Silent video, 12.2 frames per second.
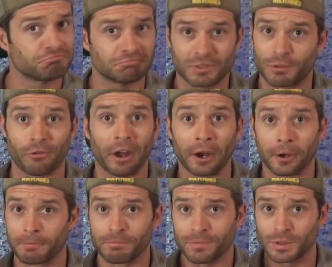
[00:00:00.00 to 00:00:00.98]
it's
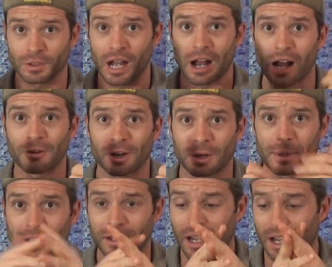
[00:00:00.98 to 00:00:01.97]
fair. So I'll
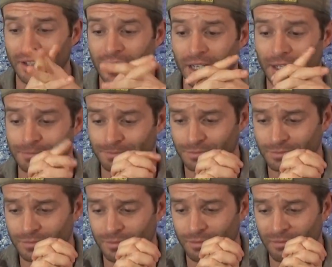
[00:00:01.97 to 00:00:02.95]
recommend it on about
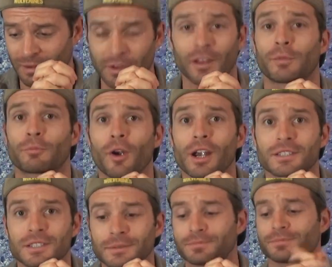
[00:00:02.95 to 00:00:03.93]
the
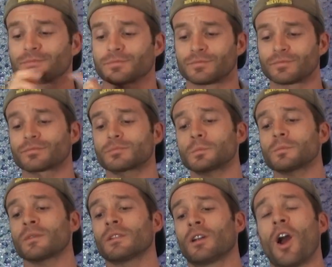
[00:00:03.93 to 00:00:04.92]
price.
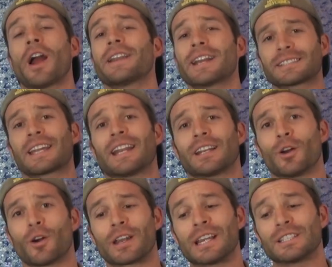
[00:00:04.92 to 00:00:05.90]
All right, next
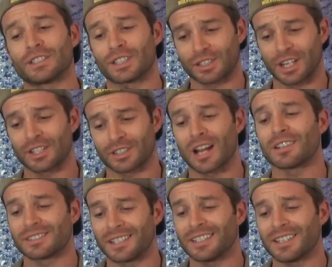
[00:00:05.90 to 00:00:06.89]
category is distinction. How
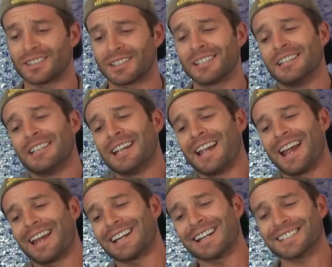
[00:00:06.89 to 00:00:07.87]
distinct is it?
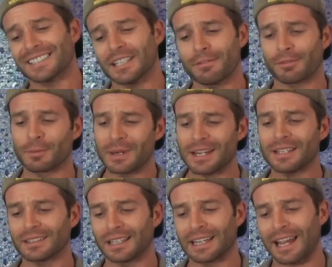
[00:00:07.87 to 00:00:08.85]
And honestly, for me,